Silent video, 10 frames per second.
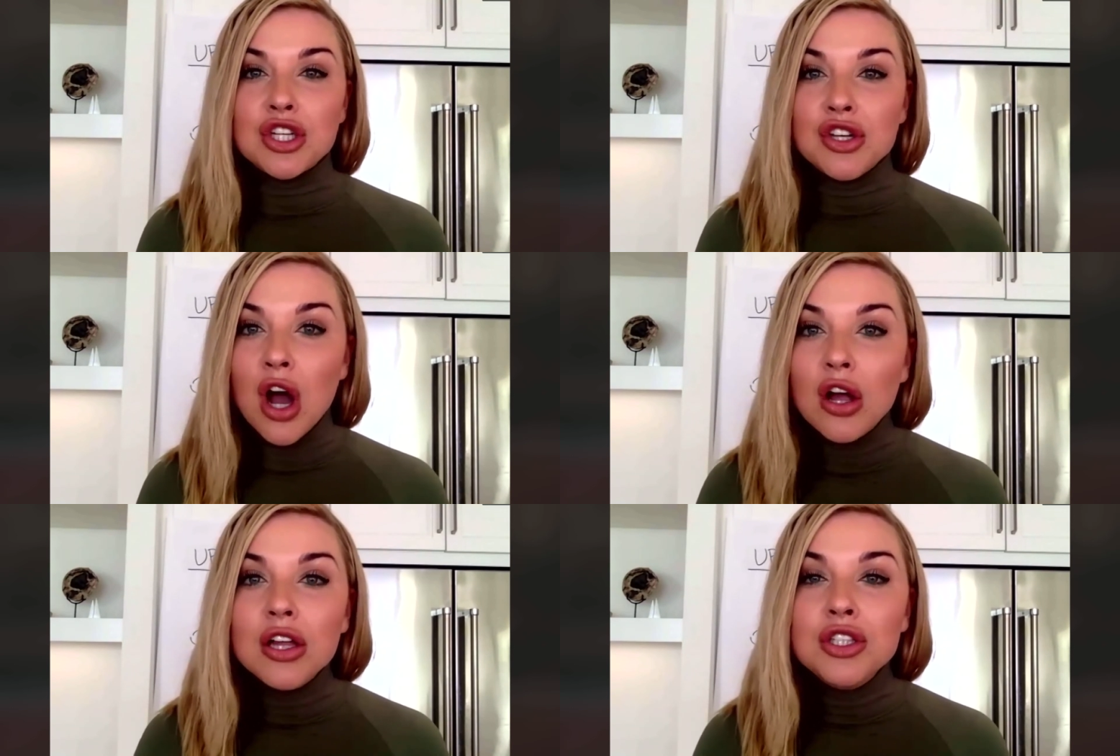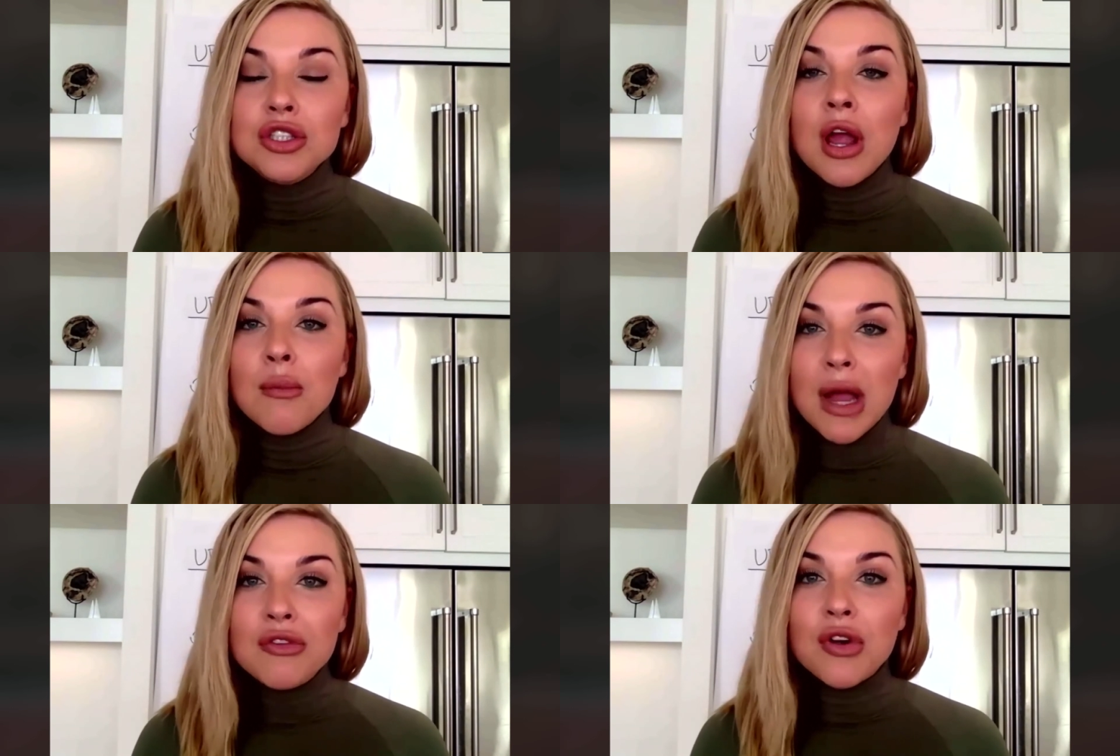Knowledge,
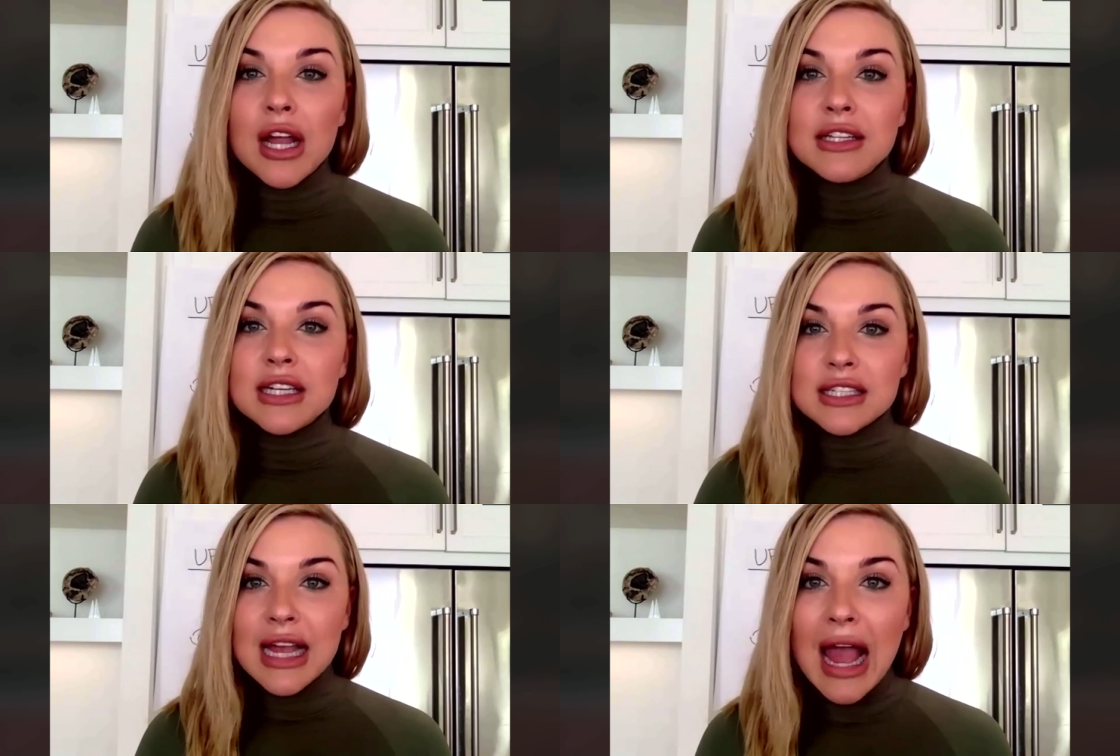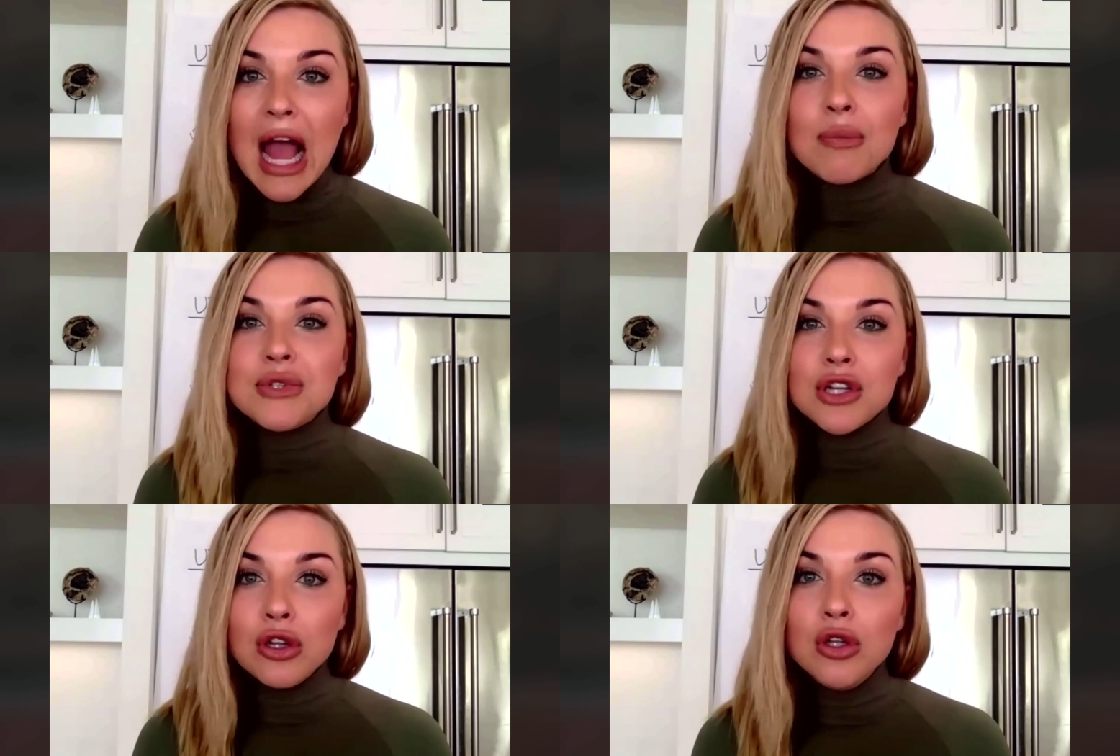my friends, is
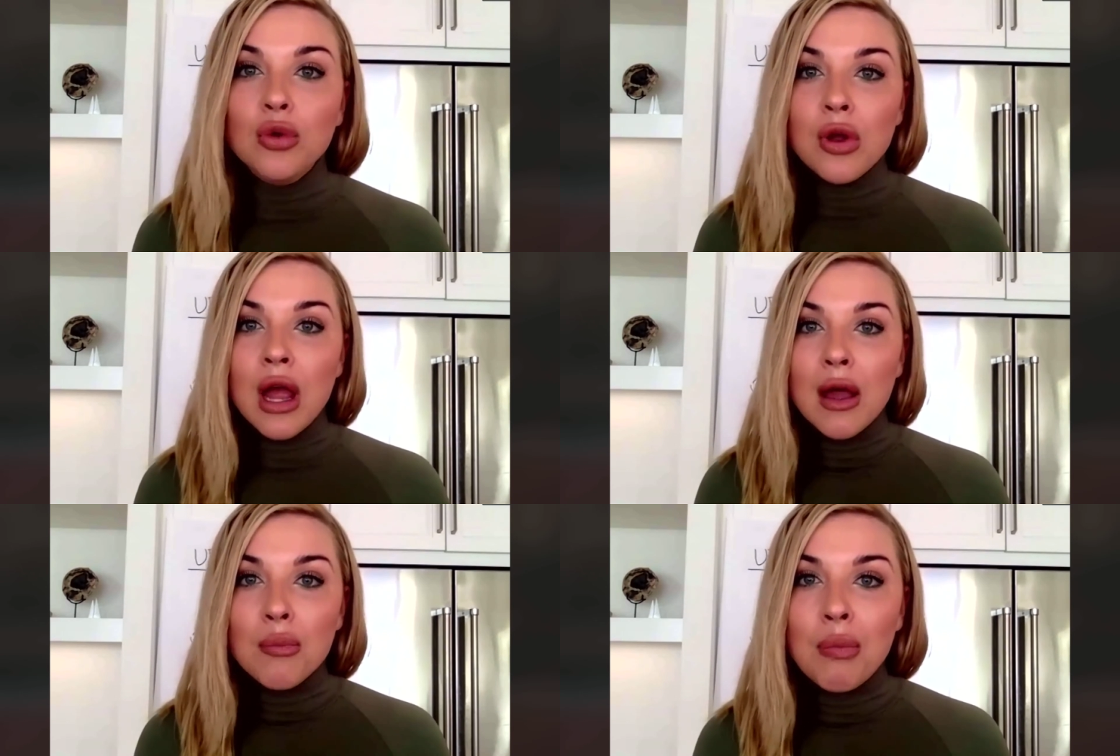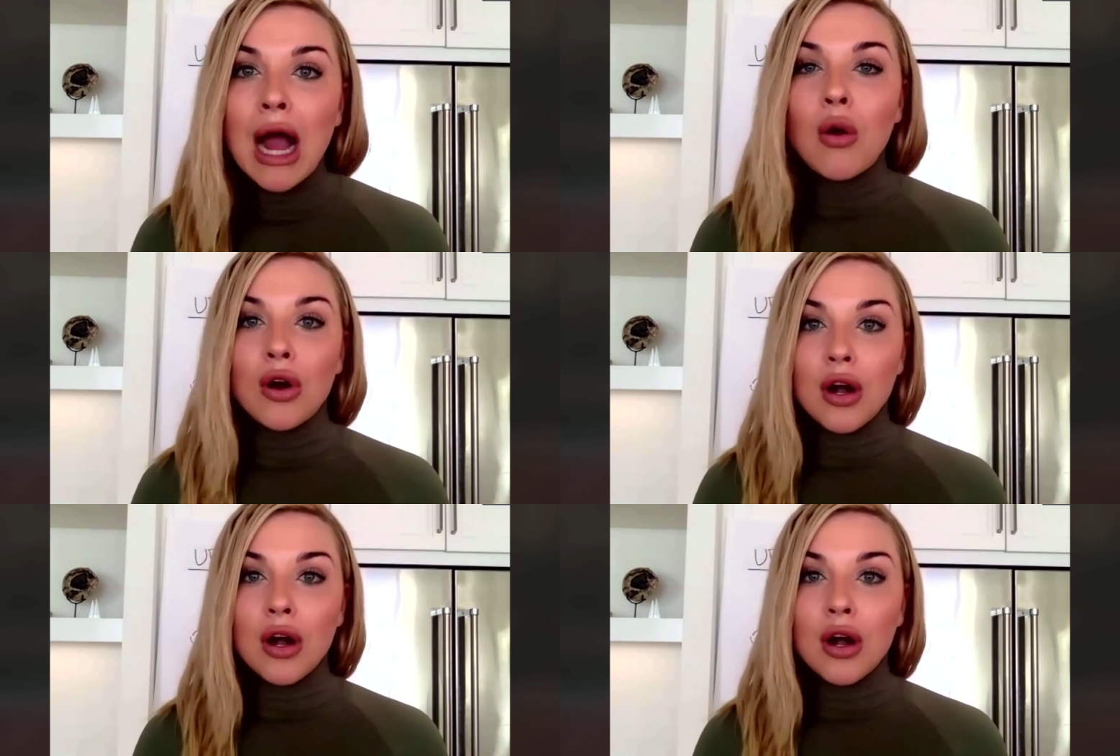absolute power,